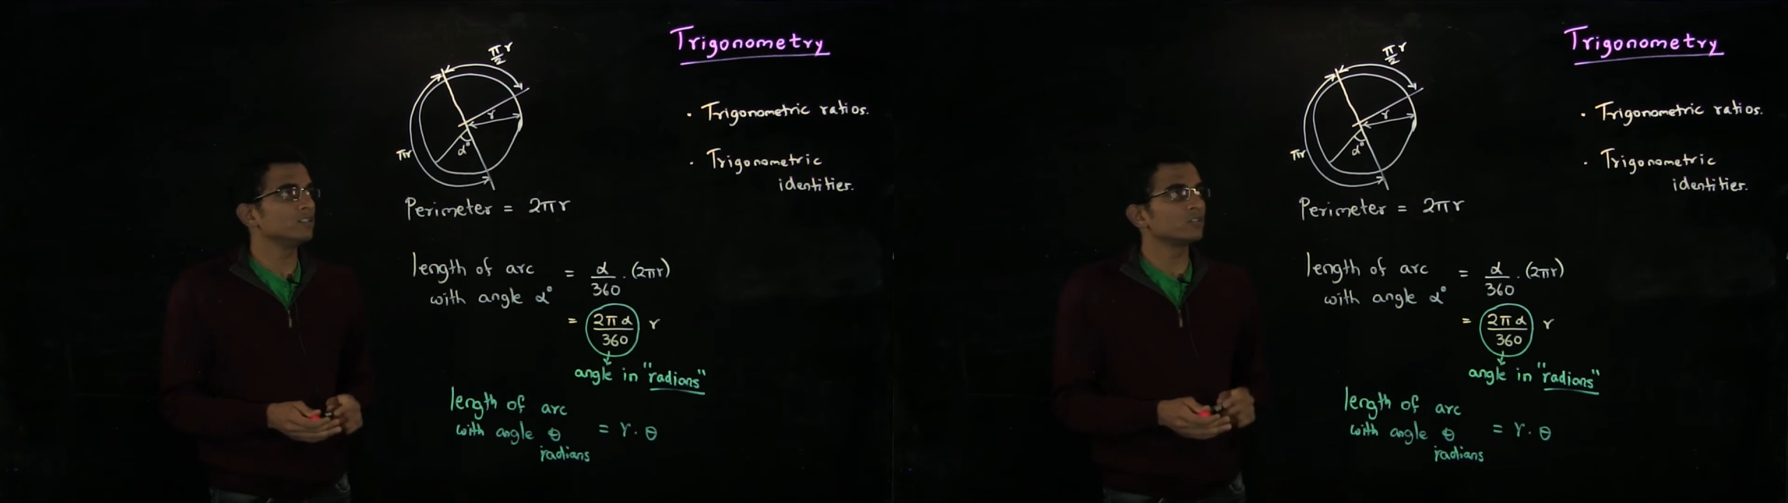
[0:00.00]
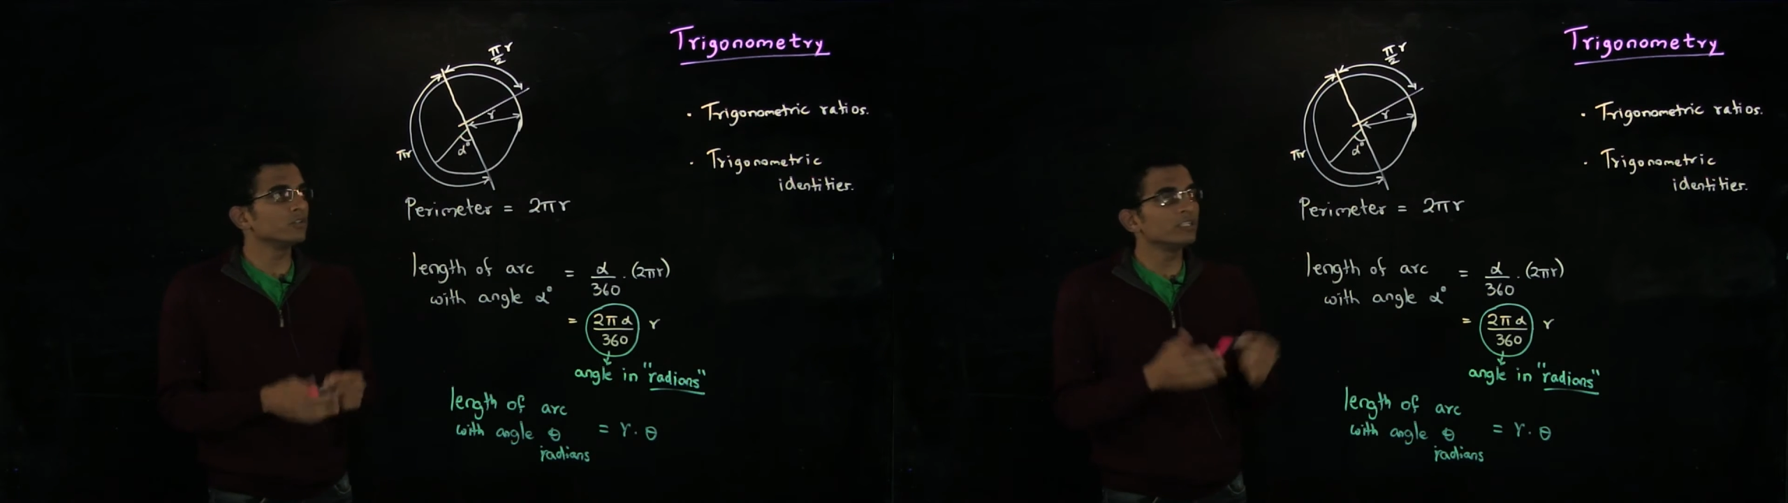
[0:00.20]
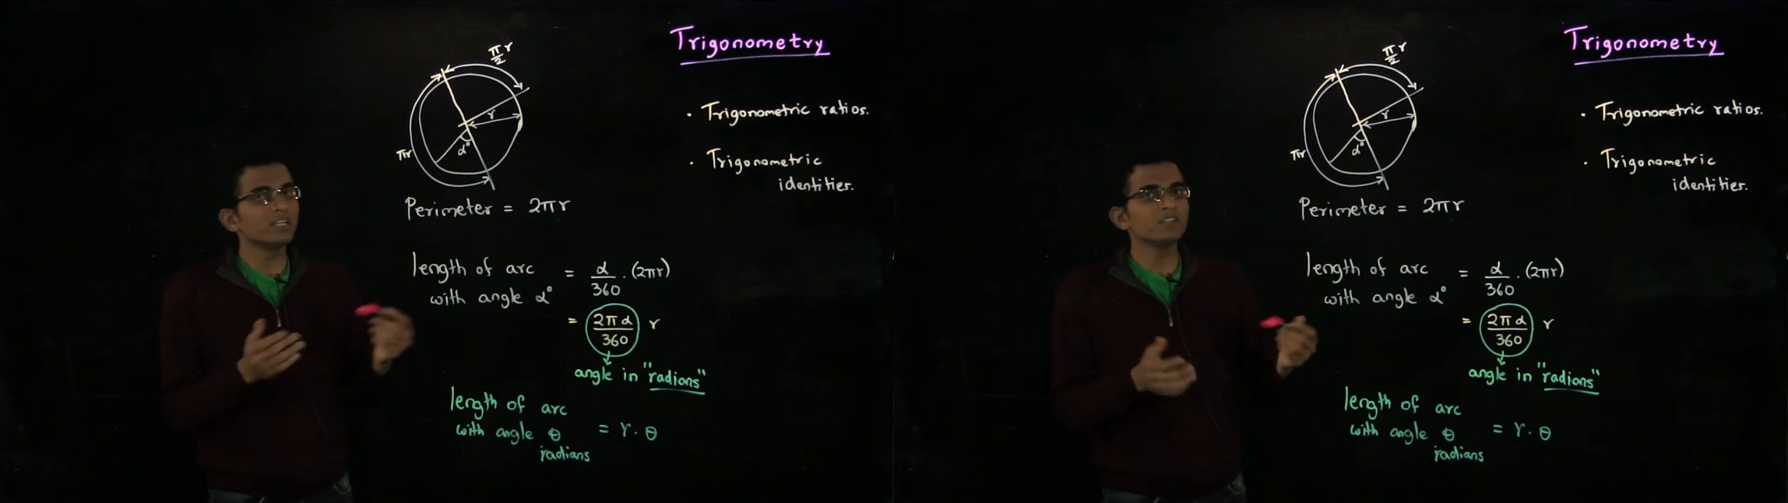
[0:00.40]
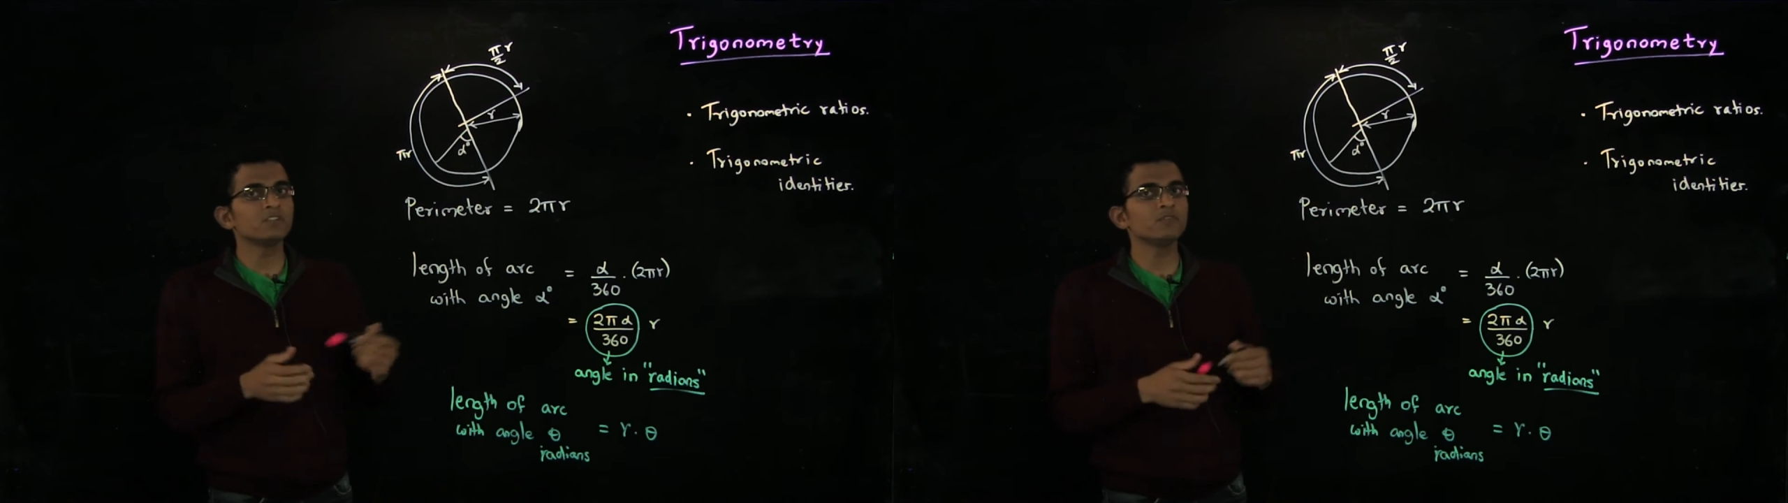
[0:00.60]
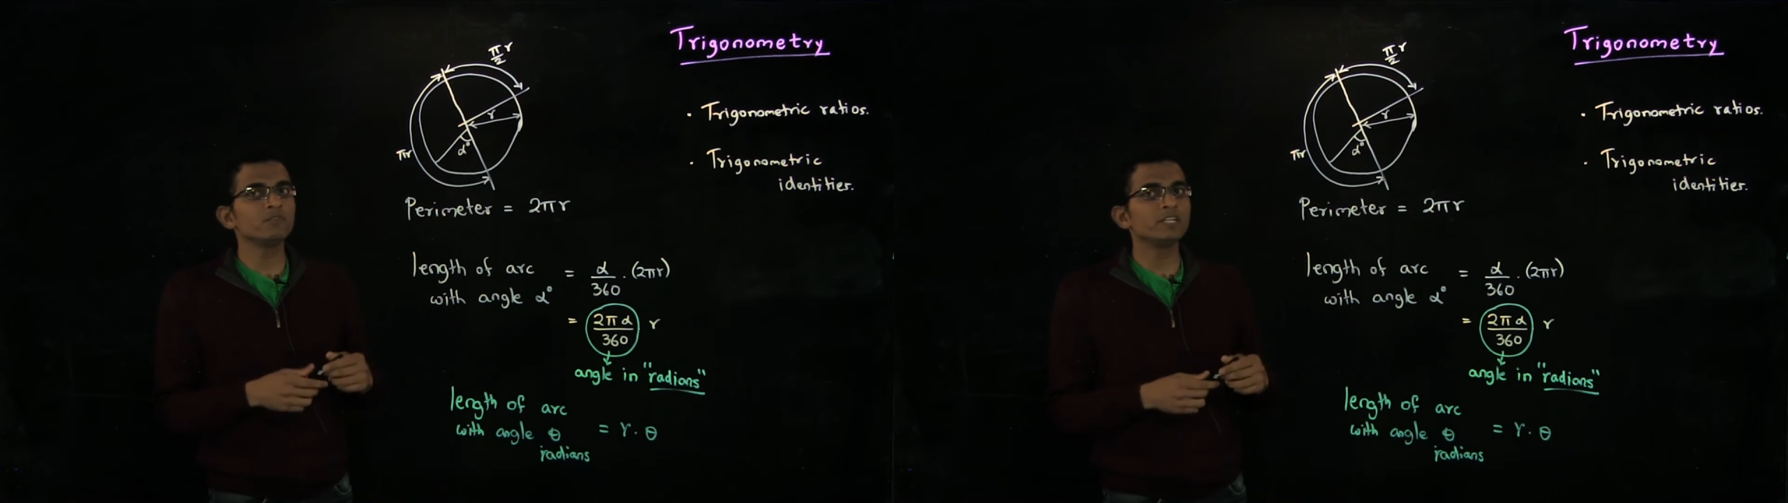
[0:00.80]
So in the
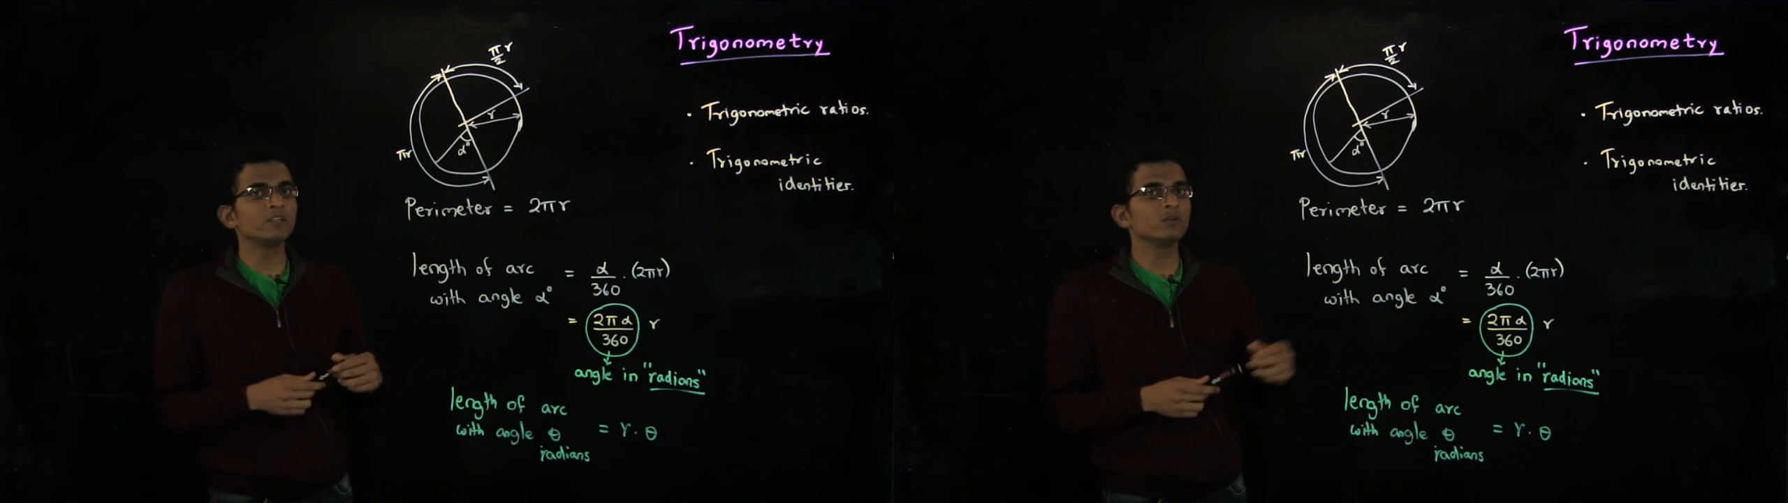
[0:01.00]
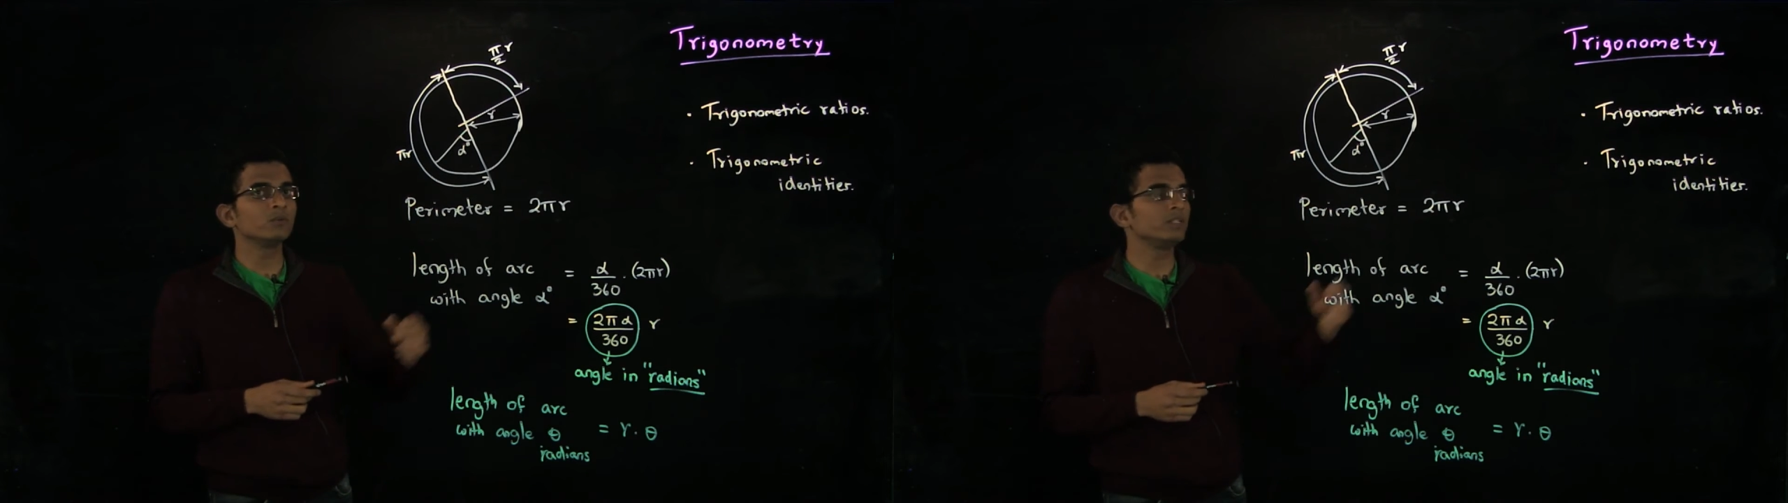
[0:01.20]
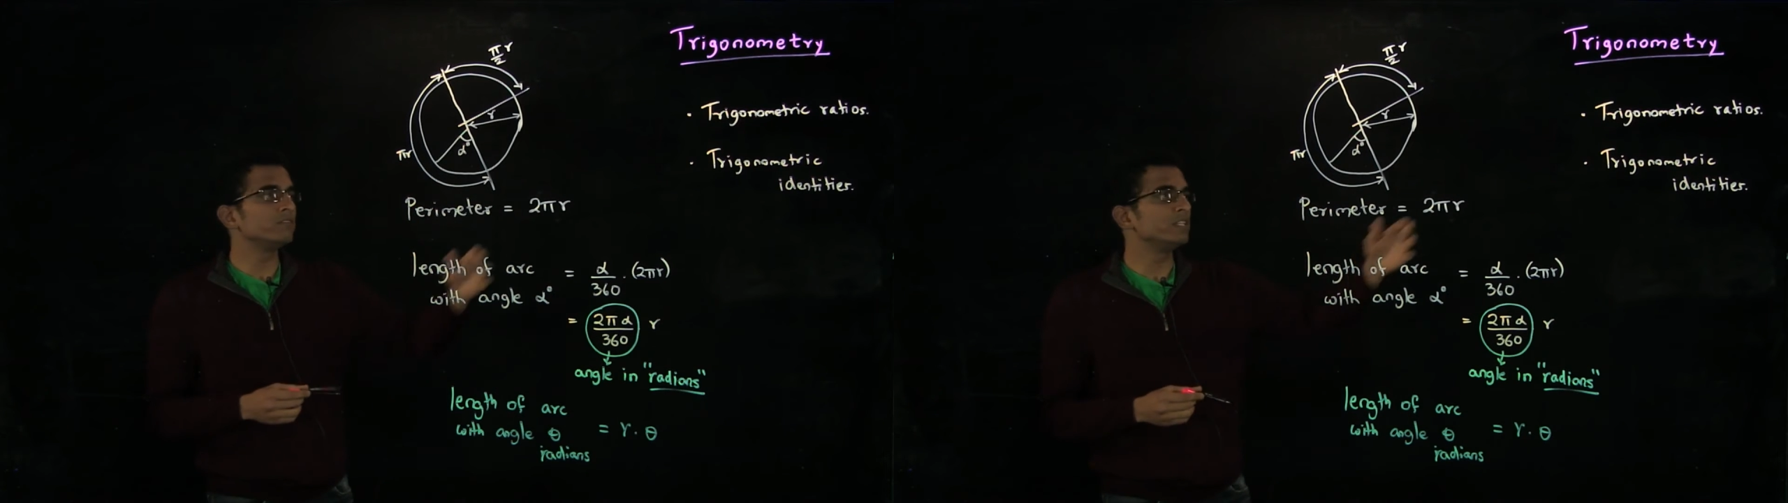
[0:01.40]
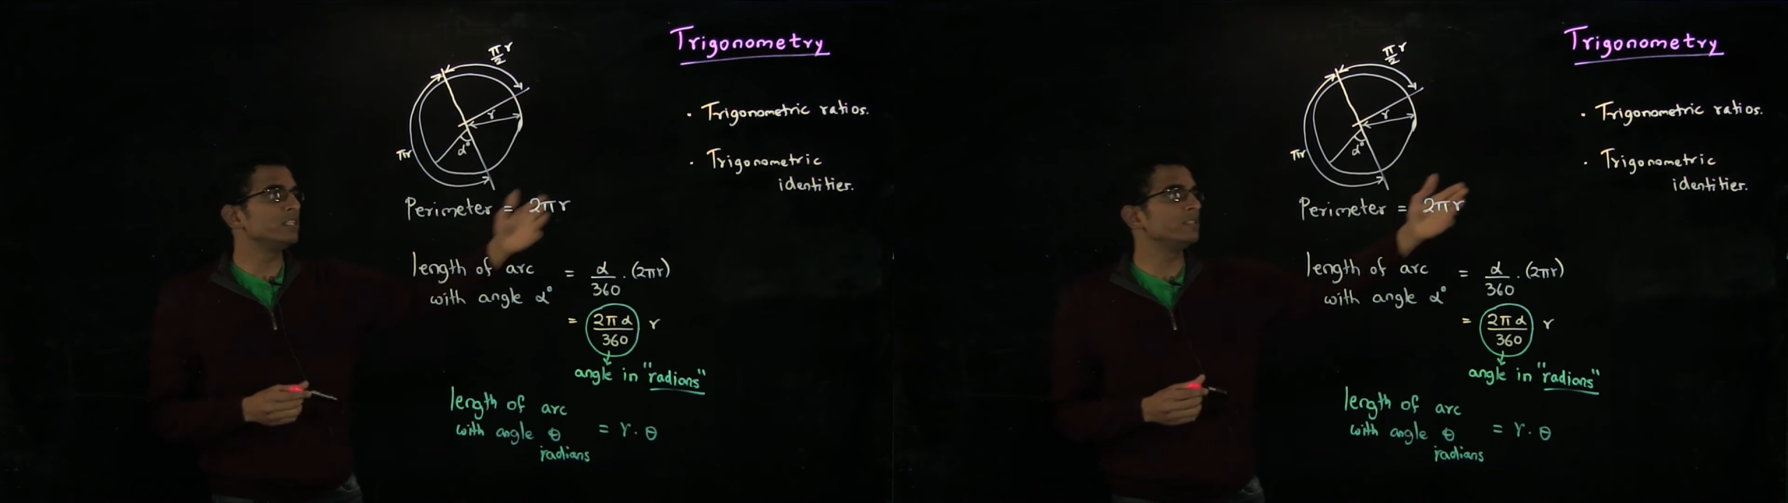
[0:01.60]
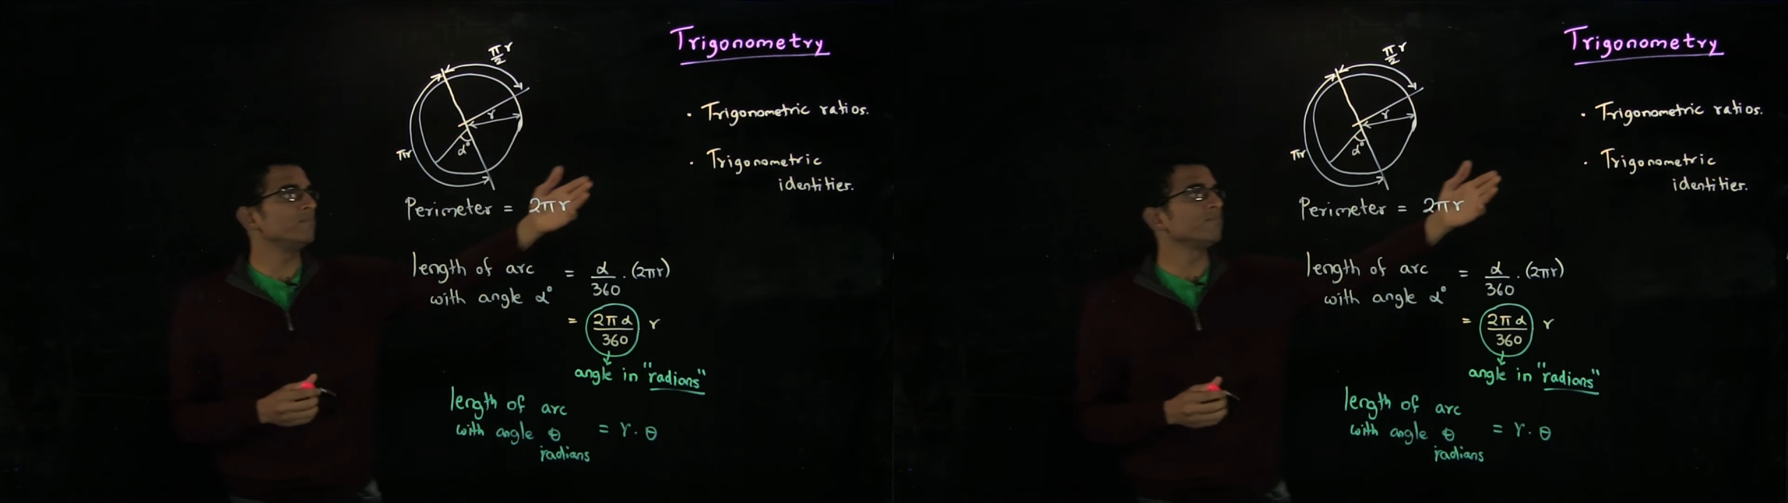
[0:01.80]
rest of the video, we
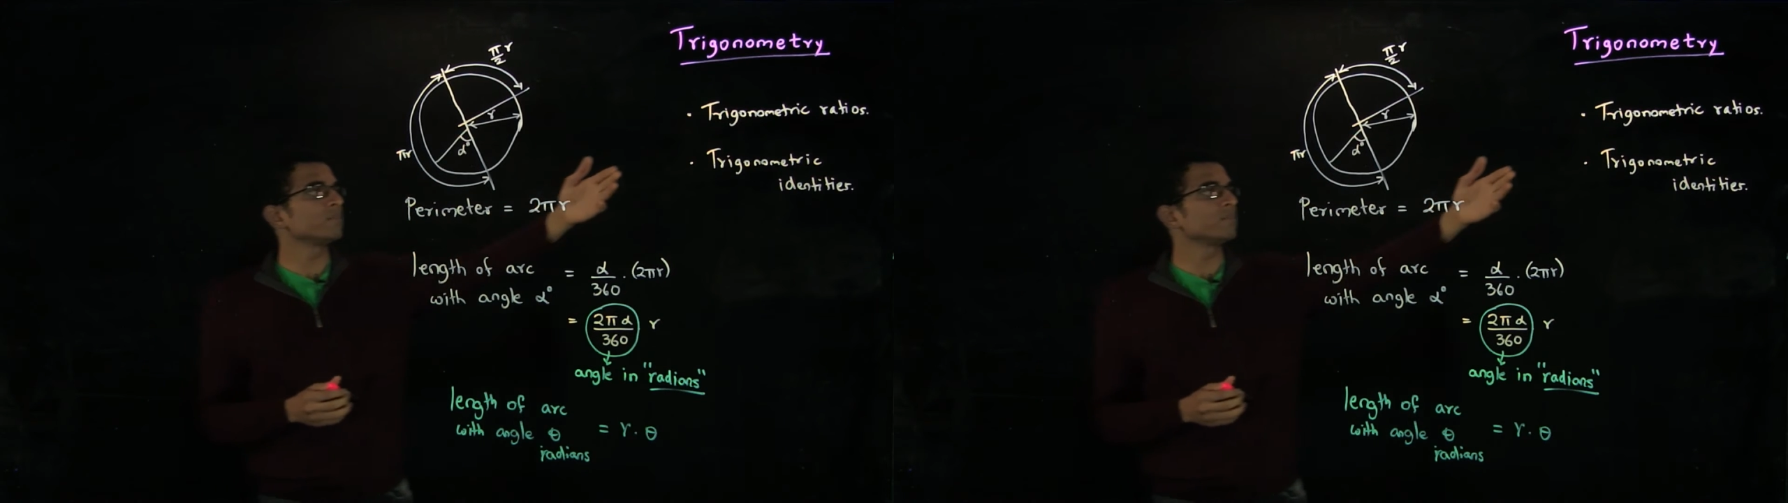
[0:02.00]
will